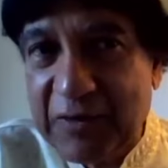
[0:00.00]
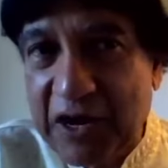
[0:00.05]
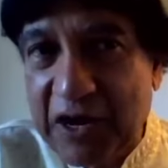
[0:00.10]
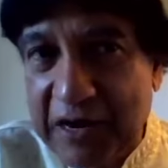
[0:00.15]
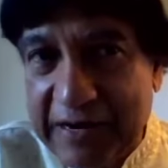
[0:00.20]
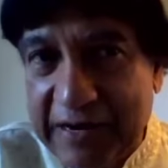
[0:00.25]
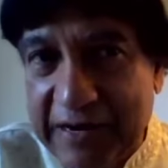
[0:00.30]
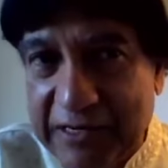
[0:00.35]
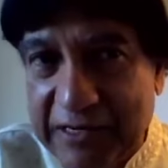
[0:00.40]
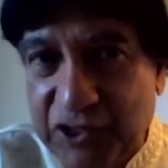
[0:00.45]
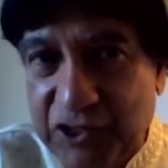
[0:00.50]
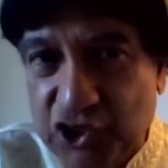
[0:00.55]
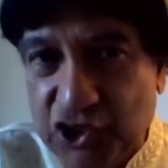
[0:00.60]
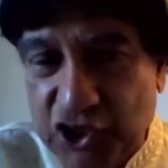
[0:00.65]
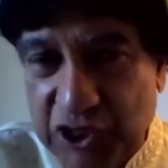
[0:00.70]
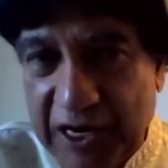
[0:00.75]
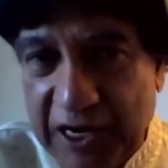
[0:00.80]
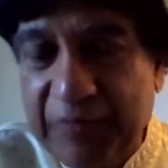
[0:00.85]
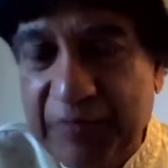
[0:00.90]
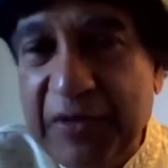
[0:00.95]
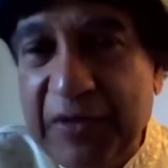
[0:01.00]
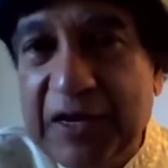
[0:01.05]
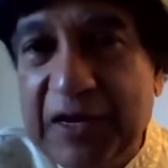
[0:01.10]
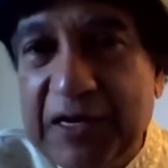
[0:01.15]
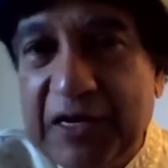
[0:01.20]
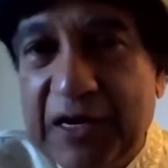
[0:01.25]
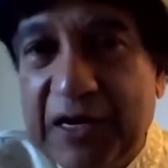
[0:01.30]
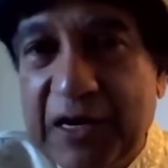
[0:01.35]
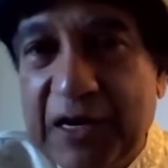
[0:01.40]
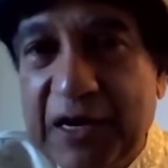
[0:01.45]
emerge
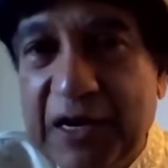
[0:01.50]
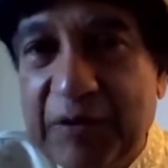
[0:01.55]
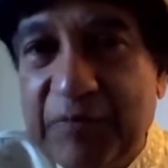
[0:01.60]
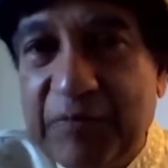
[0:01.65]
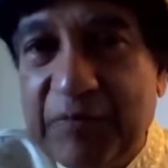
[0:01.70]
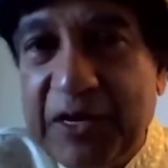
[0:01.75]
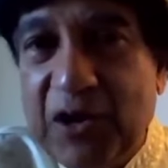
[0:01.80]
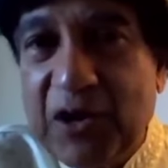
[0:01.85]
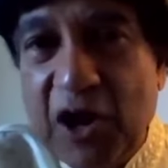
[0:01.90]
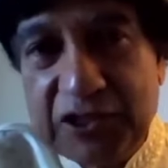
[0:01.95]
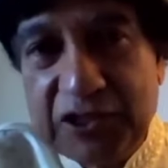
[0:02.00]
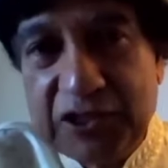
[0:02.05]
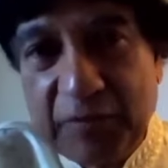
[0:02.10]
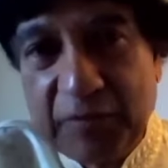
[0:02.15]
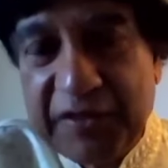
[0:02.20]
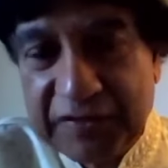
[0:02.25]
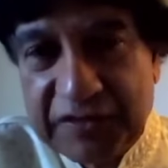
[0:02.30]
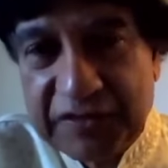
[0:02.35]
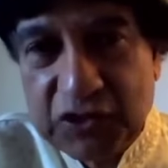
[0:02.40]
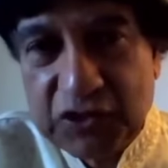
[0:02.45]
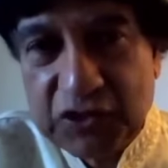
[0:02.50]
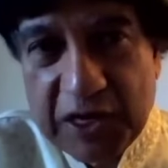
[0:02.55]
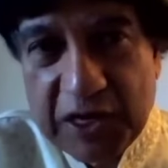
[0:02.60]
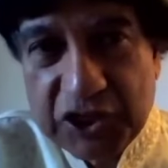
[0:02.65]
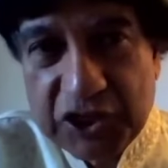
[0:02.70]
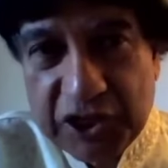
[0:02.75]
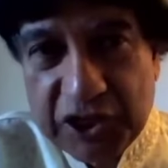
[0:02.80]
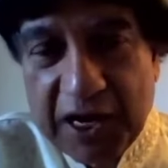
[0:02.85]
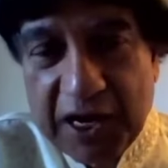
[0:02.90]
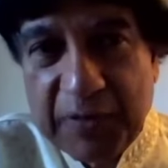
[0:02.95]
because of the
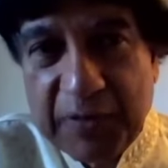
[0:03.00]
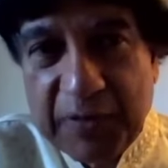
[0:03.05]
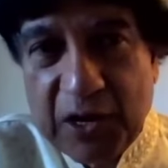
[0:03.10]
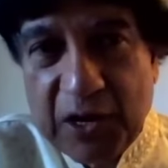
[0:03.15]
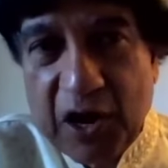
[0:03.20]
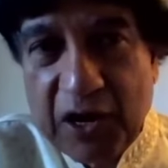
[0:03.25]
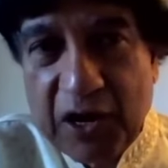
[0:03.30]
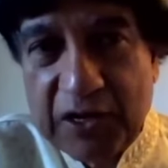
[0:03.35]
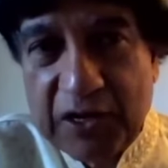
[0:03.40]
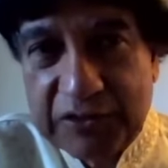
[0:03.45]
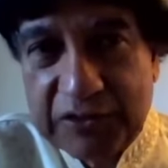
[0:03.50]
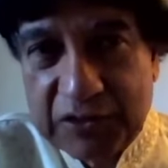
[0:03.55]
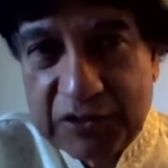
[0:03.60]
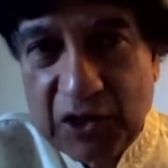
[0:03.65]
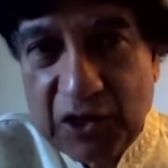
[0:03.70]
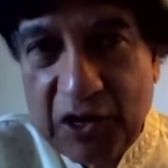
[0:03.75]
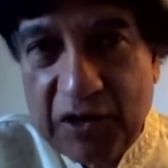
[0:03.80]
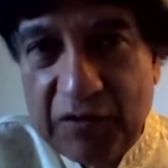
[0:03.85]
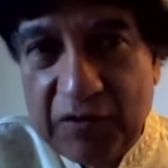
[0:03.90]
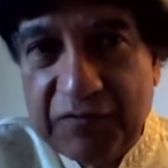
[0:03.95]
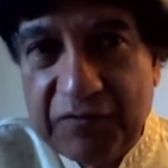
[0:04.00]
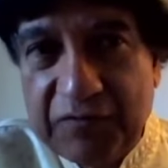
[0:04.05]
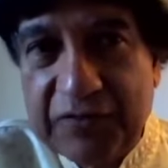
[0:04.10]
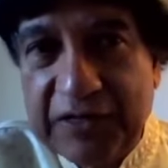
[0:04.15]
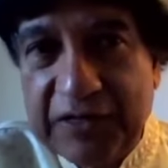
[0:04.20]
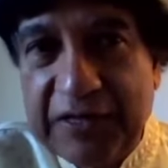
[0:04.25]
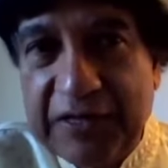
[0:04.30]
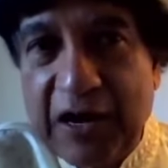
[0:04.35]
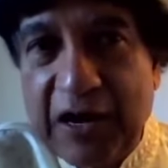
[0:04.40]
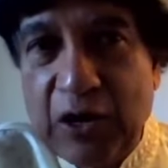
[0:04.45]
situation and because of
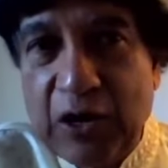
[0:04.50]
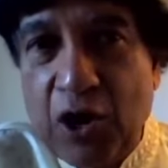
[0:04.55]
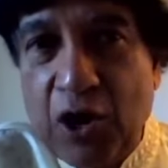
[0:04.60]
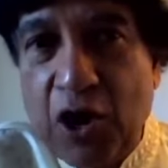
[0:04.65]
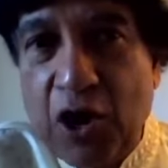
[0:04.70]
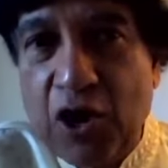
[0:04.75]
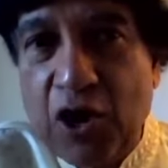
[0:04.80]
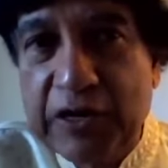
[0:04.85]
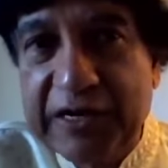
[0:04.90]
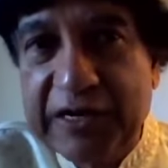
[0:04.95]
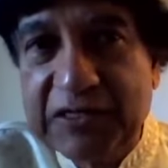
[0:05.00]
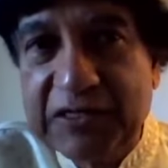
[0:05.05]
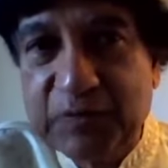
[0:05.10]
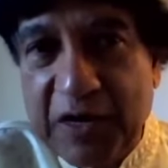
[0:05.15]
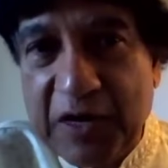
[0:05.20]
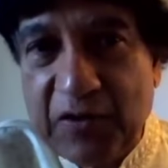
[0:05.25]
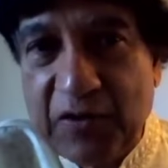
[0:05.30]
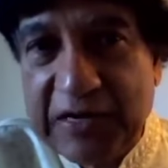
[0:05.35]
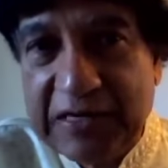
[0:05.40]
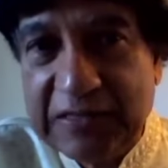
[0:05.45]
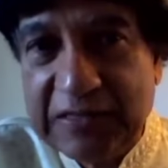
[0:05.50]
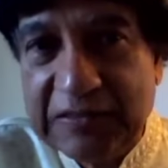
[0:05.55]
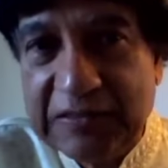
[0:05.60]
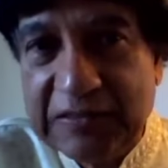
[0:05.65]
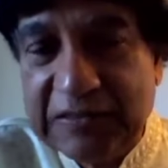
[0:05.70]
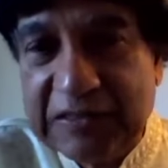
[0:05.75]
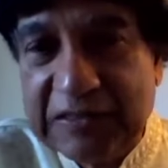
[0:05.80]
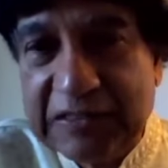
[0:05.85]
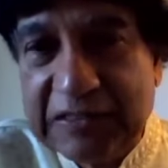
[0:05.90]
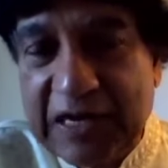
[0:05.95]
their long
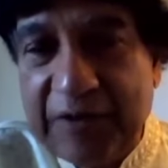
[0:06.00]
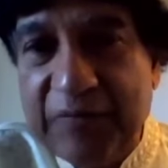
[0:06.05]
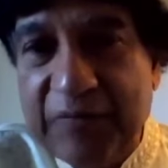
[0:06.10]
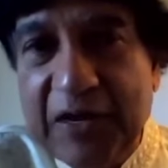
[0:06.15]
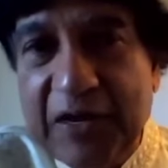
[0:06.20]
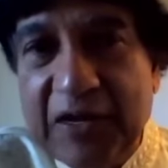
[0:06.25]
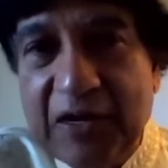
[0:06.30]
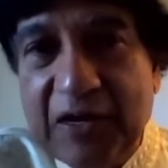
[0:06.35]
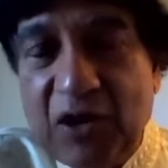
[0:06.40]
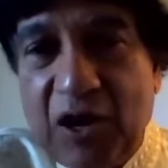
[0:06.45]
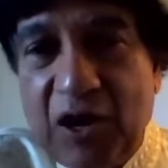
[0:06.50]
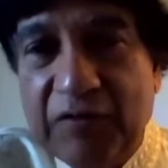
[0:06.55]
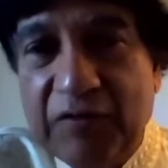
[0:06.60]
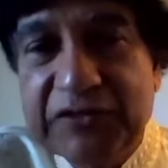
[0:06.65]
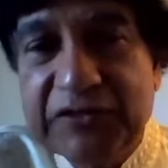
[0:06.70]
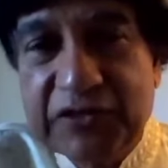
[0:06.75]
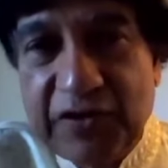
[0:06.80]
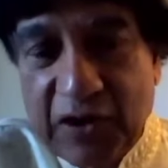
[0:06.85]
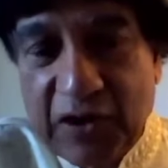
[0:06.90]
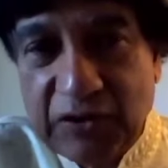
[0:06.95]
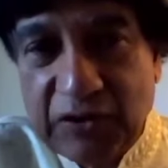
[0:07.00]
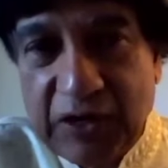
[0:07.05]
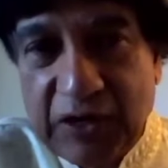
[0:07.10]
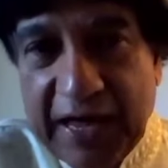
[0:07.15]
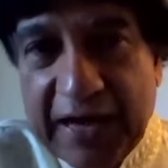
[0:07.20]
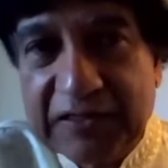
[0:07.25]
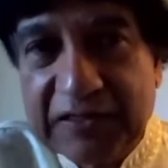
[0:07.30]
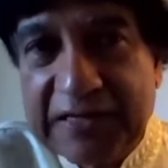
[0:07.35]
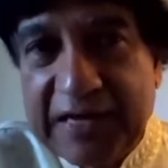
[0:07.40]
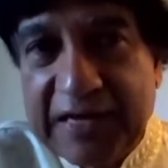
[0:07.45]
experience of struggle
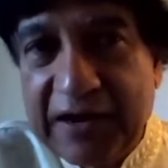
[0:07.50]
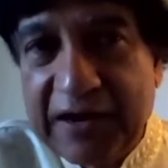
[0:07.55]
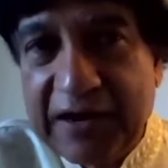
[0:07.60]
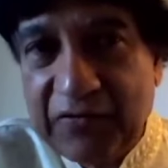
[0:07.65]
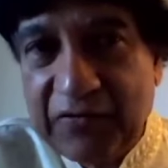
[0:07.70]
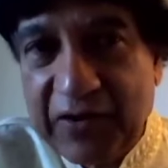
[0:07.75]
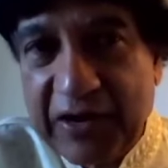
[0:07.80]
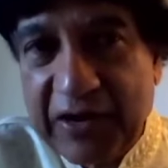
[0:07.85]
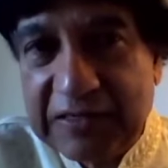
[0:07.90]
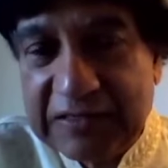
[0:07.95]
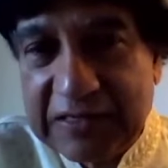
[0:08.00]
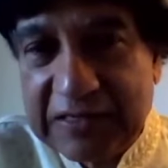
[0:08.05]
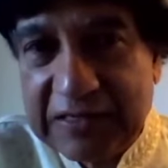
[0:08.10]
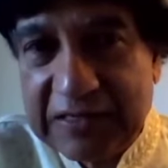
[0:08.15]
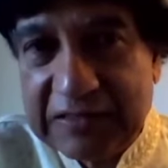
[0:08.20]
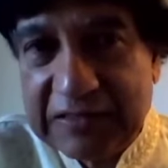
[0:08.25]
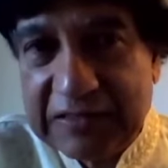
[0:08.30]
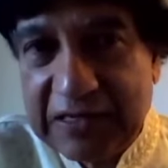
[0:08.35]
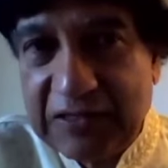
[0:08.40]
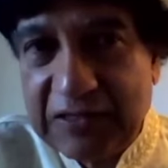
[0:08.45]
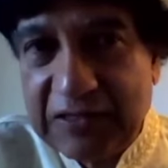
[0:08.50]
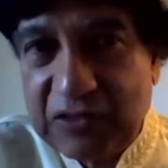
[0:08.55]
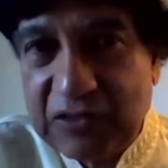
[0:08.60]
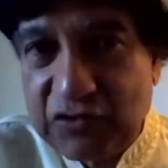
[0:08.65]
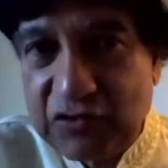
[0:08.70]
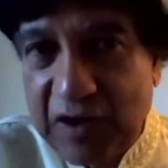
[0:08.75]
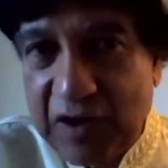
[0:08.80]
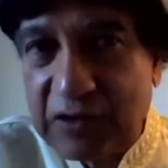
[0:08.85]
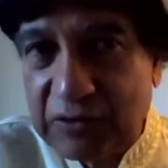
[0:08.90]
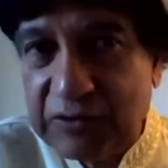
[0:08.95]
and sacrifices in
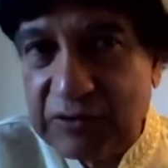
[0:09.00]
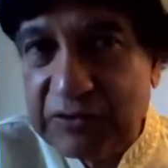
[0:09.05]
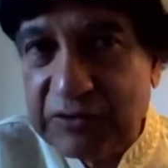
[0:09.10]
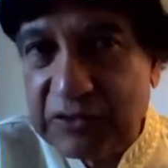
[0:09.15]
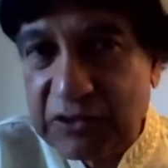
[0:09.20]
struggles.